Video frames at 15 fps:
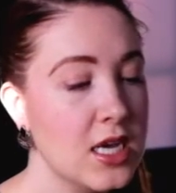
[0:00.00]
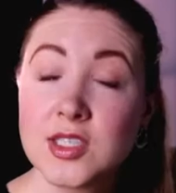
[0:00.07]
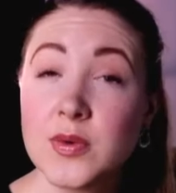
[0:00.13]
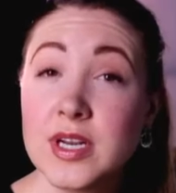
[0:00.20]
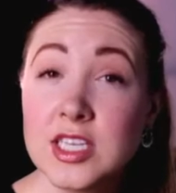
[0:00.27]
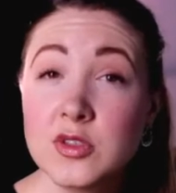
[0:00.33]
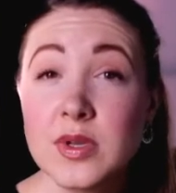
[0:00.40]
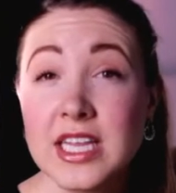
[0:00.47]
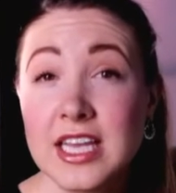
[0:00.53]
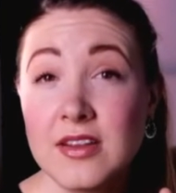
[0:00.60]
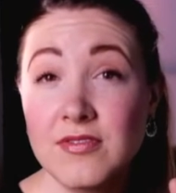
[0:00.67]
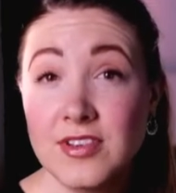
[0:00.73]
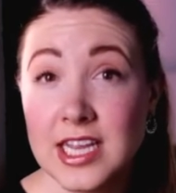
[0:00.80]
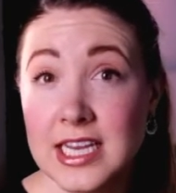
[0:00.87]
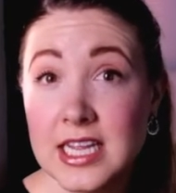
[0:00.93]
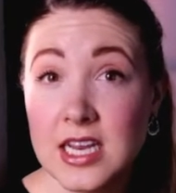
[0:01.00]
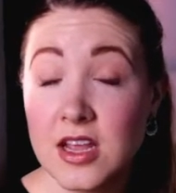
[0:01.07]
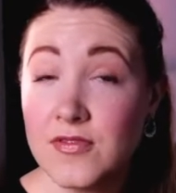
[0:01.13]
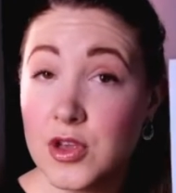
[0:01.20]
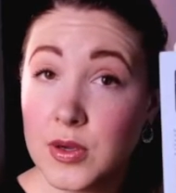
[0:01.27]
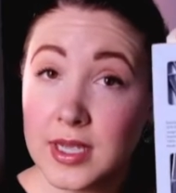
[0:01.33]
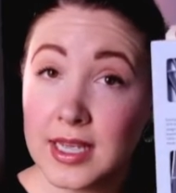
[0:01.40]
So it is really convenient
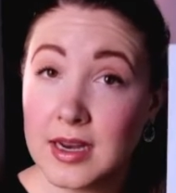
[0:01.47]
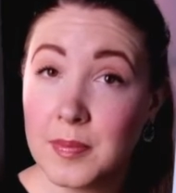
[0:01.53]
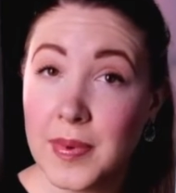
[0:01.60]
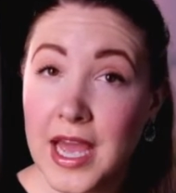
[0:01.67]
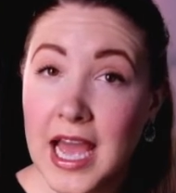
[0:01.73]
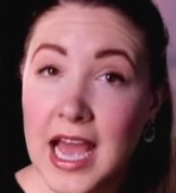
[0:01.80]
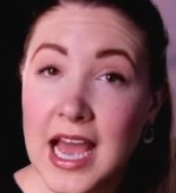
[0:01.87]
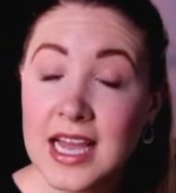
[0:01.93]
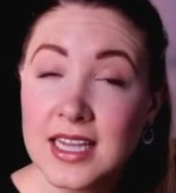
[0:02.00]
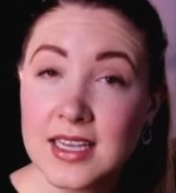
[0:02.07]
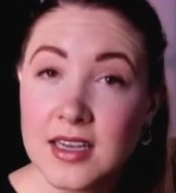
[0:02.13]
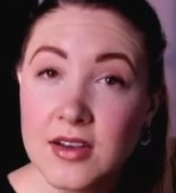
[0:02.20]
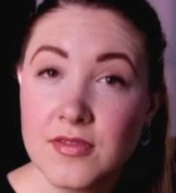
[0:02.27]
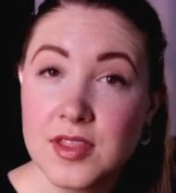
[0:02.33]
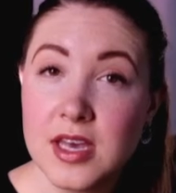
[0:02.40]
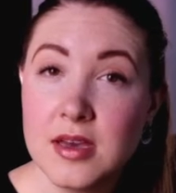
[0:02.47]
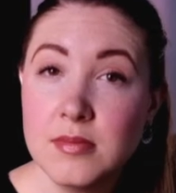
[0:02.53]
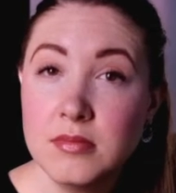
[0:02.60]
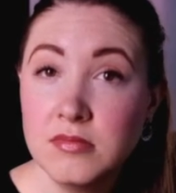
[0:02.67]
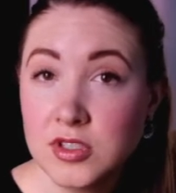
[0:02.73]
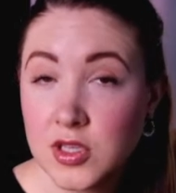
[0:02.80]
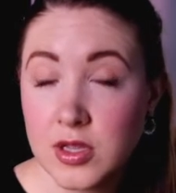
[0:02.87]
if you can get a pack of
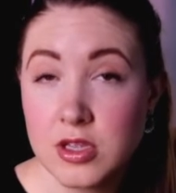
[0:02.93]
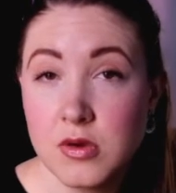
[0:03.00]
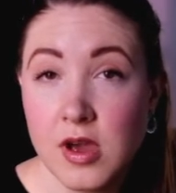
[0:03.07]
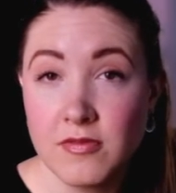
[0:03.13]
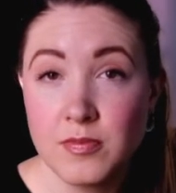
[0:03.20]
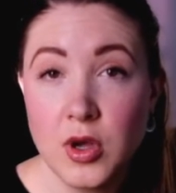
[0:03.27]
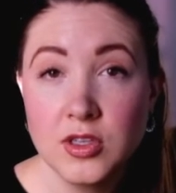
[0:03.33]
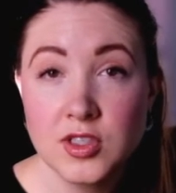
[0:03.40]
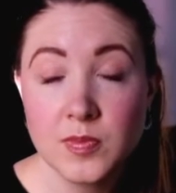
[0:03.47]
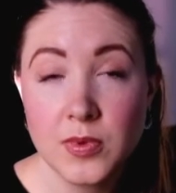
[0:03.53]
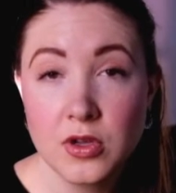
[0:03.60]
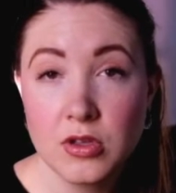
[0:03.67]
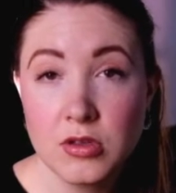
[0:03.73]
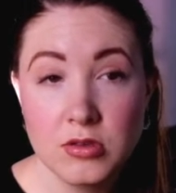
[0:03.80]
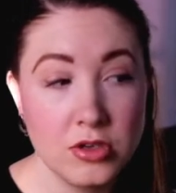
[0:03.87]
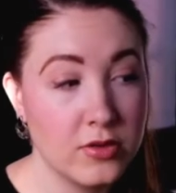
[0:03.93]
them so that you have multiple.